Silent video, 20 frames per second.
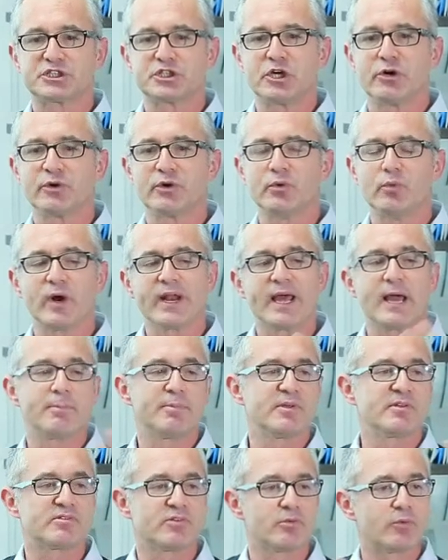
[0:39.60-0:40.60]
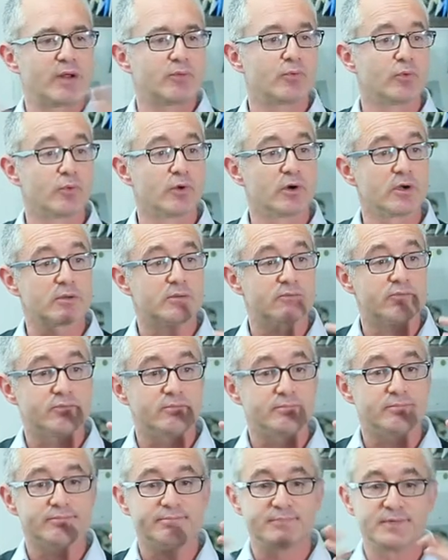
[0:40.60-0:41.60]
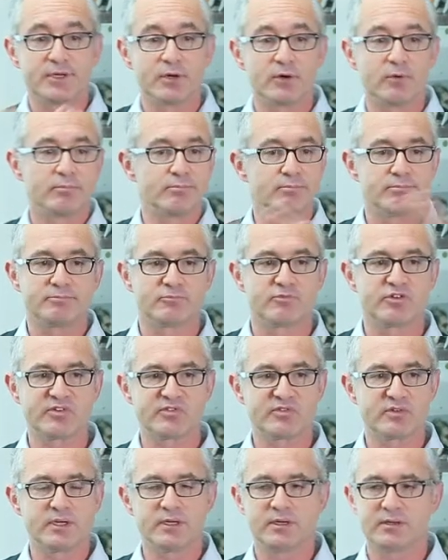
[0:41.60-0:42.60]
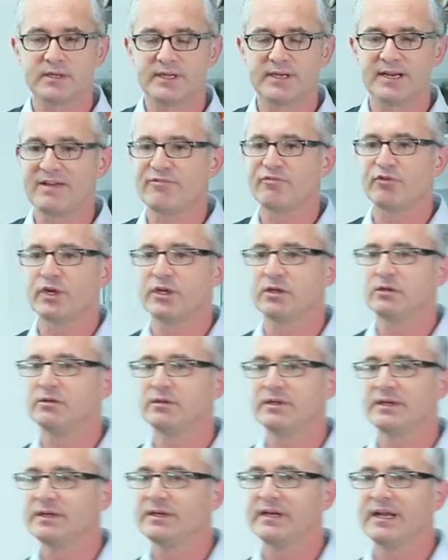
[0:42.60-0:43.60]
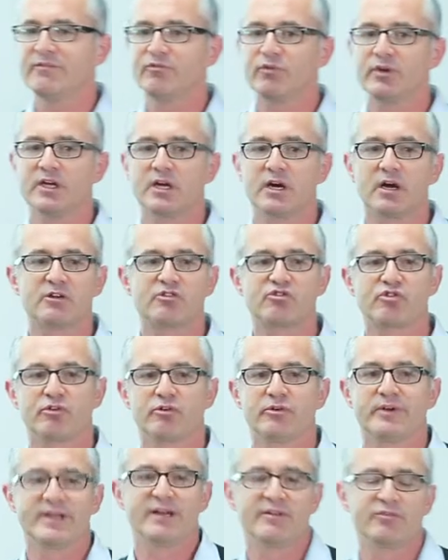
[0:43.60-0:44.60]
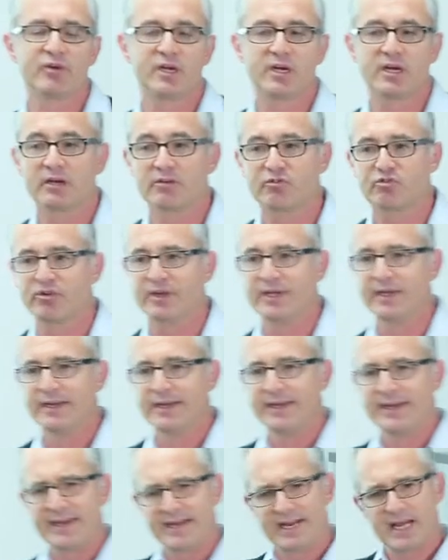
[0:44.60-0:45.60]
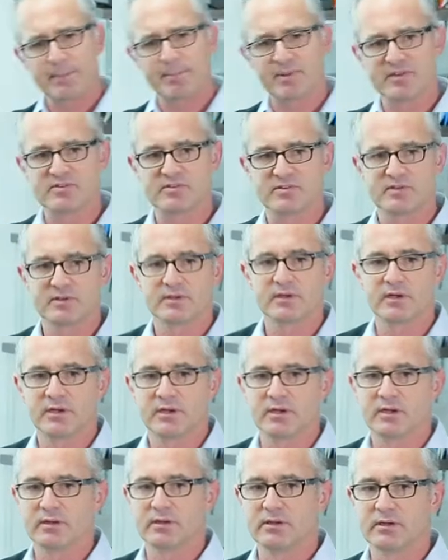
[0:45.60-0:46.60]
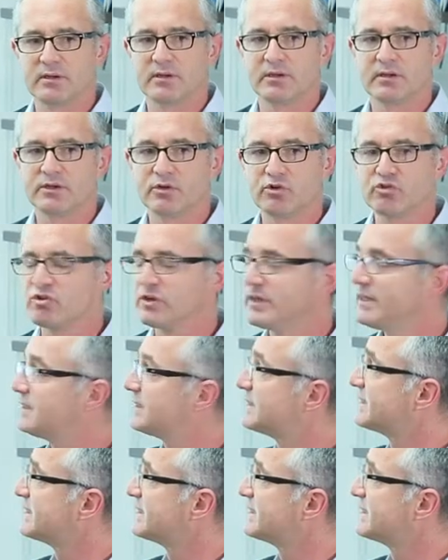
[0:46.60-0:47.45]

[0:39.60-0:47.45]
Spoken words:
show you what happens around the world, you know, just in every culture, in every country, it happens usually the